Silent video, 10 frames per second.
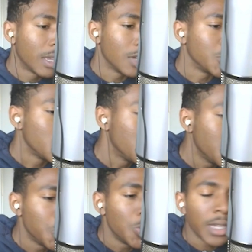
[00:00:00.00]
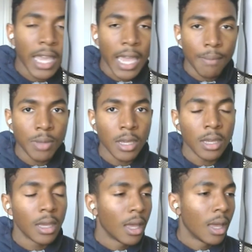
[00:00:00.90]
because you really can't
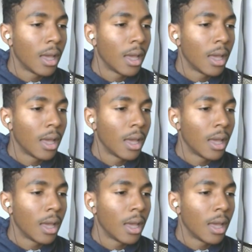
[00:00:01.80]
beat